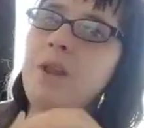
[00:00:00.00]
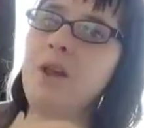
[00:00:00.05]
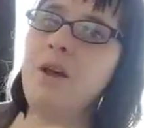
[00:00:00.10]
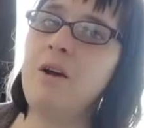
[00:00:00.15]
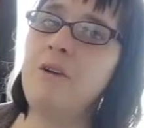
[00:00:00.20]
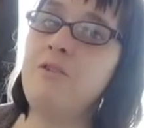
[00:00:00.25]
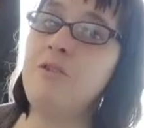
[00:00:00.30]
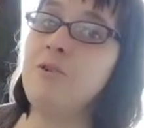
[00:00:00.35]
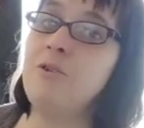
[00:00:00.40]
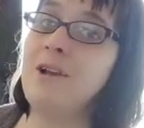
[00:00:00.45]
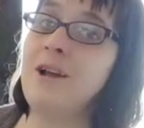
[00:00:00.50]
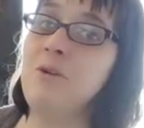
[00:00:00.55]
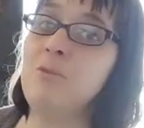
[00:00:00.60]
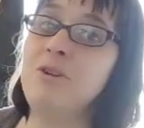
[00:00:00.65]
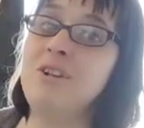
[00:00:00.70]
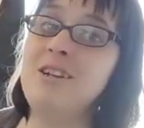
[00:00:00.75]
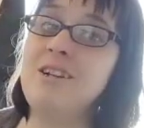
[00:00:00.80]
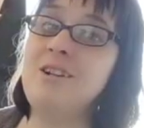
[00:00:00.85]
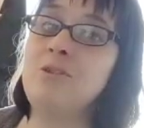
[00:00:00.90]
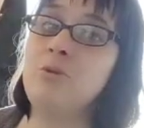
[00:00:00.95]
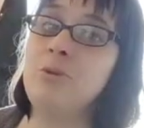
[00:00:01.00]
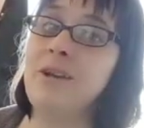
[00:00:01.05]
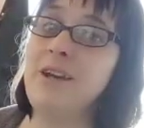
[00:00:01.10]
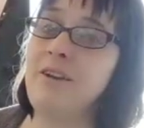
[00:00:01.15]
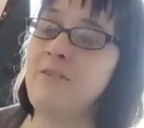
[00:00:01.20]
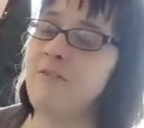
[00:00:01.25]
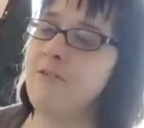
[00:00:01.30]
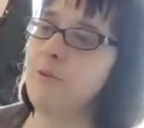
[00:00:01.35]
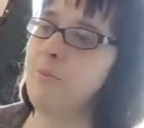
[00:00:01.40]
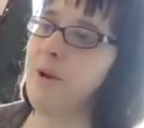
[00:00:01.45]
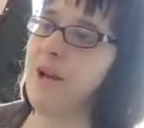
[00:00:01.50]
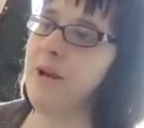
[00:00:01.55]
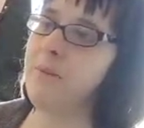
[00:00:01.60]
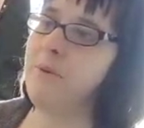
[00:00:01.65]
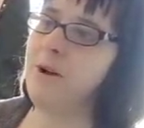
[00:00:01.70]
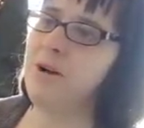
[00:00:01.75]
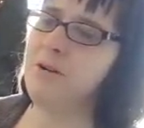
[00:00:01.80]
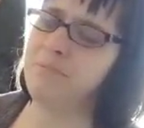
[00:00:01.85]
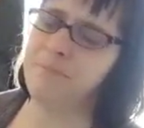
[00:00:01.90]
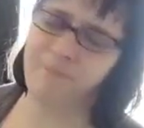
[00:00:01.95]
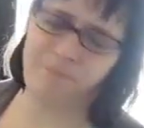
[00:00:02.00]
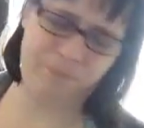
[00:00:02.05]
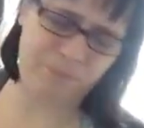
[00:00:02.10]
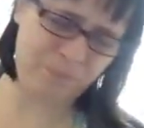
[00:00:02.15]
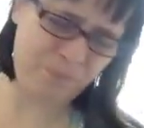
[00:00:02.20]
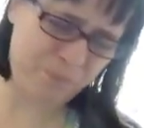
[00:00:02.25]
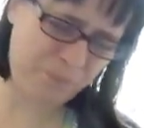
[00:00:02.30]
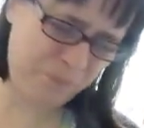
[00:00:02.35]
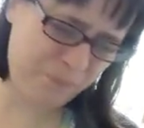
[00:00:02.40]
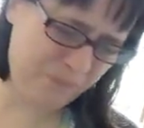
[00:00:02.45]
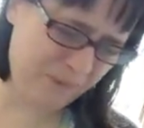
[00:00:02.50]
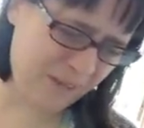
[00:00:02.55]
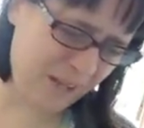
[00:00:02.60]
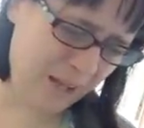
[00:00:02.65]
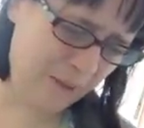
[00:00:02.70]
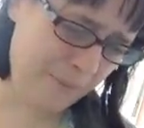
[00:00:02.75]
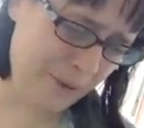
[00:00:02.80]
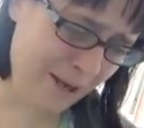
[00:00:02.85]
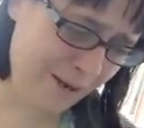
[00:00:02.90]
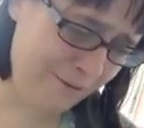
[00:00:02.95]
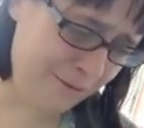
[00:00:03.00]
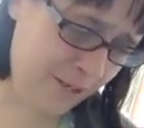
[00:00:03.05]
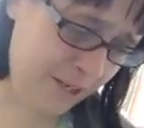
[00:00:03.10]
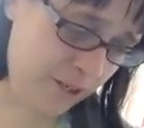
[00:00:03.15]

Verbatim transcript: I thought that was a little gift for me, but apparently